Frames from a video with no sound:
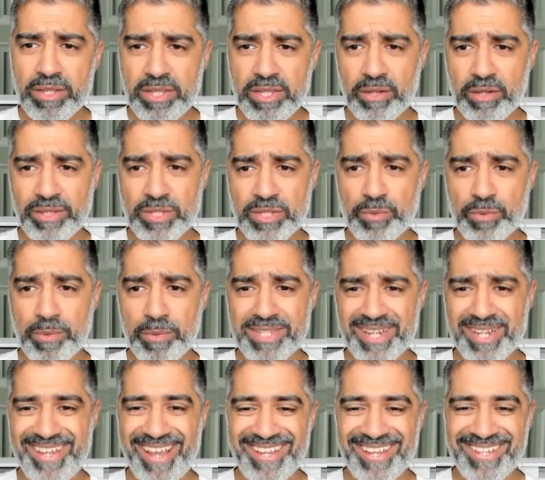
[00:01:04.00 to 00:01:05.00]
This is what we
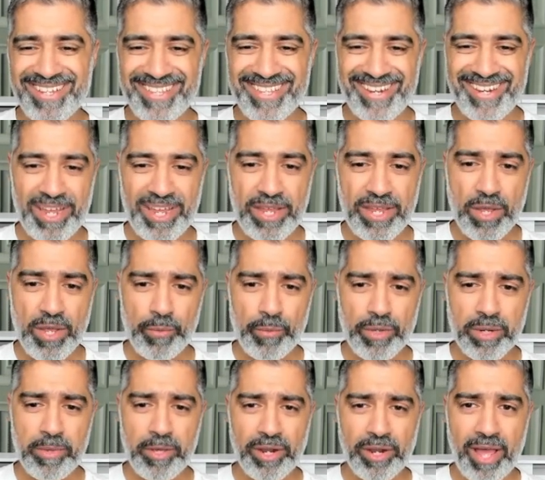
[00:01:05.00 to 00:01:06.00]
said yesterday.
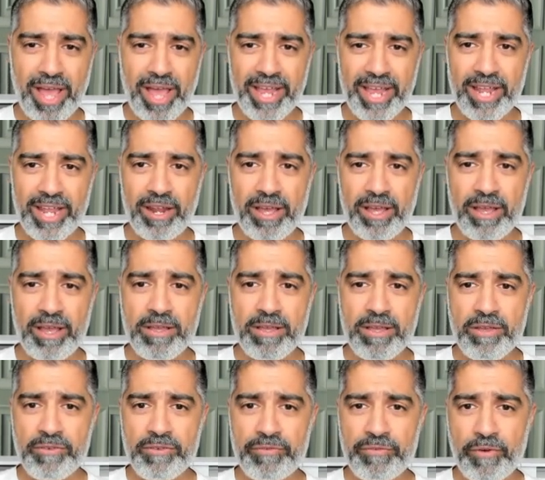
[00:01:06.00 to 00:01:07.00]
We're going to be on high alert
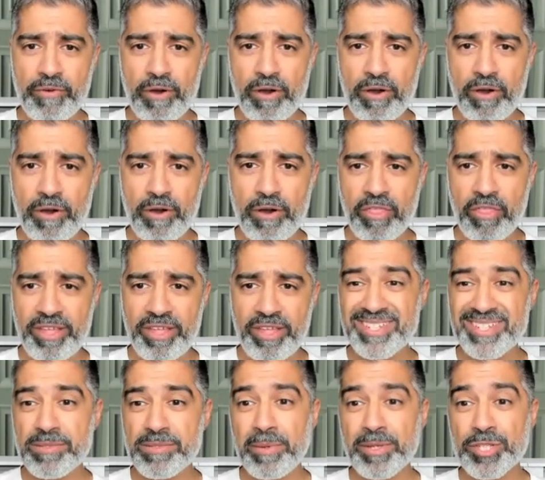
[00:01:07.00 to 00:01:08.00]
for this.
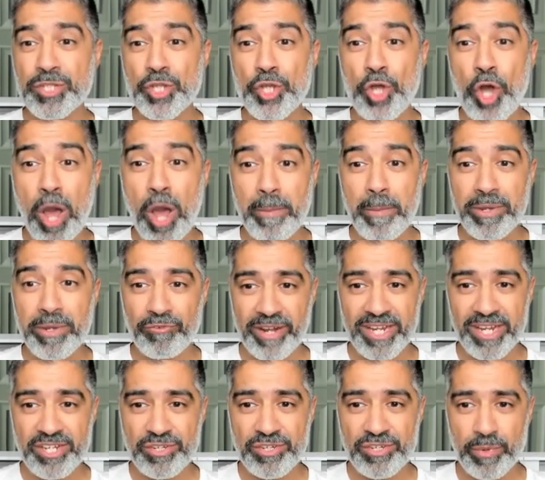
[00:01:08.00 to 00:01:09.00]
This is the most common
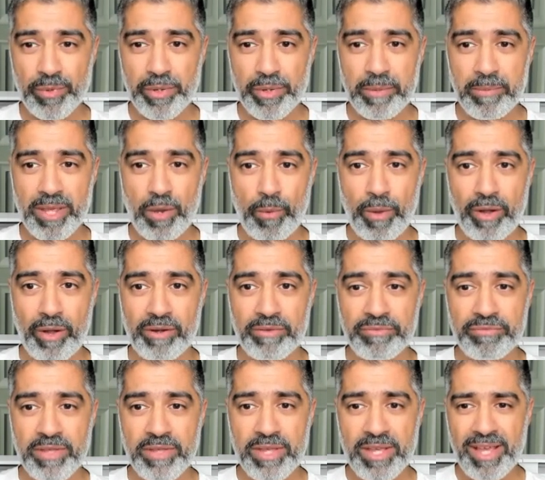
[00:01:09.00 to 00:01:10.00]
range we want to be aware
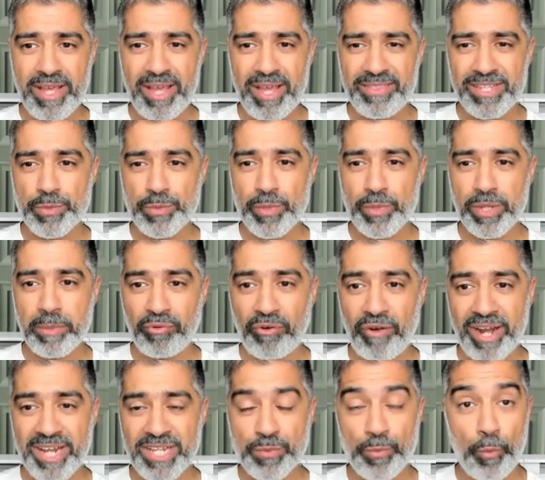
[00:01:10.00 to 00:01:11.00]
of. And this is where the
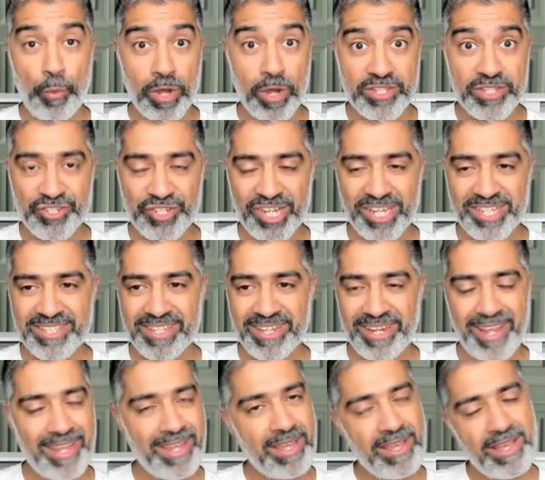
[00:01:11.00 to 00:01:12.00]
price was
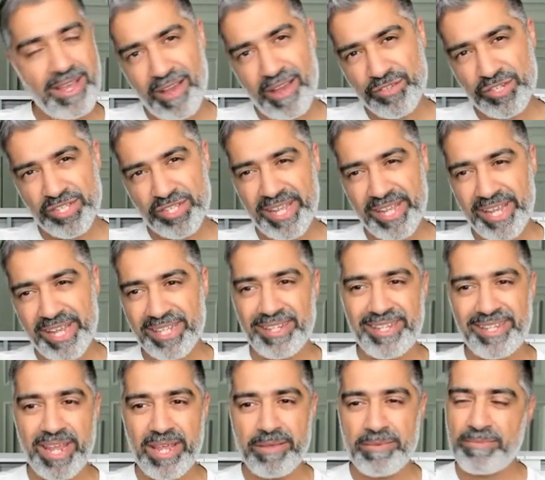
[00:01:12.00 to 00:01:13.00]
yesterday. I've just taken
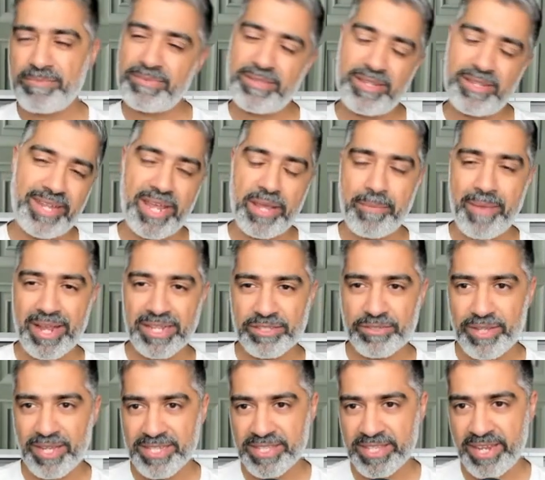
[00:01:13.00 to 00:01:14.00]
the data
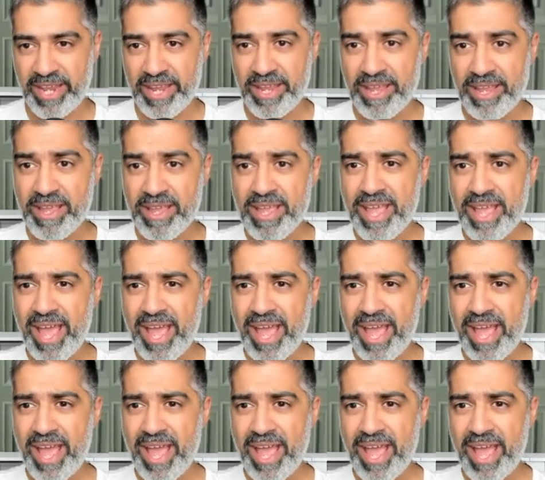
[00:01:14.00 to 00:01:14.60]
back to yesterday.